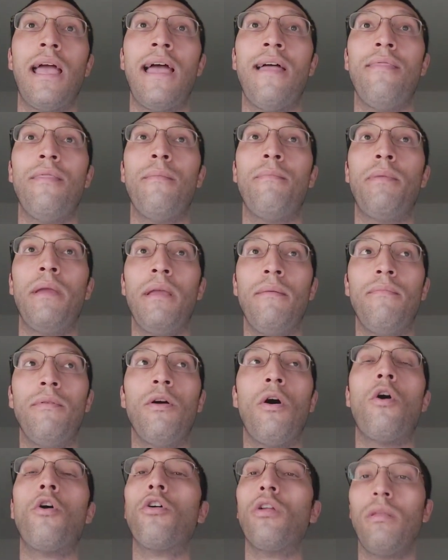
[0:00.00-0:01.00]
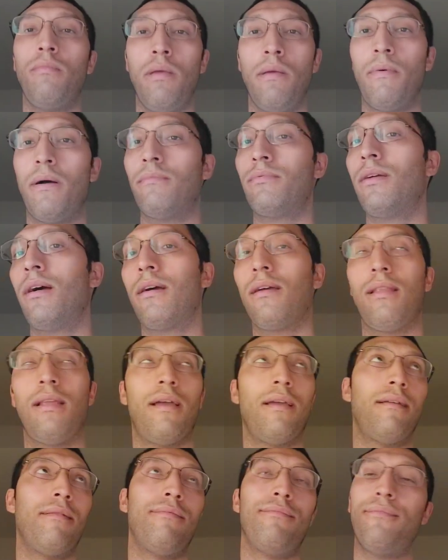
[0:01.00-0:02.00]
and the people, the early people, I'm talking
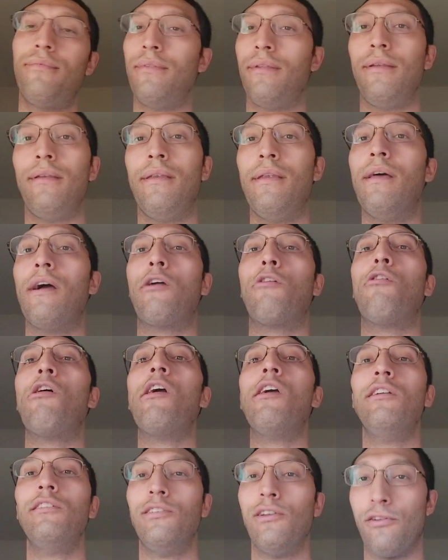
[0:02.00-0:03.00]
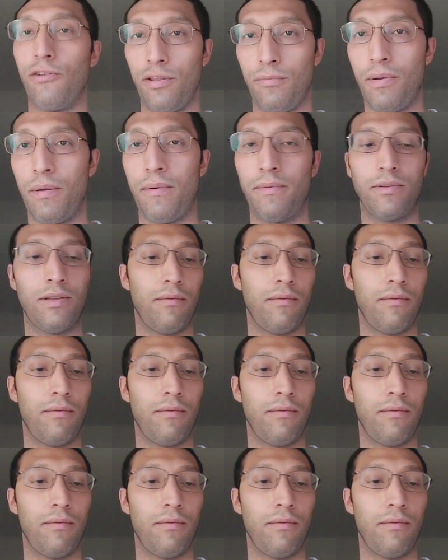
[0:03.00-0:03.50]
like the crazy early people.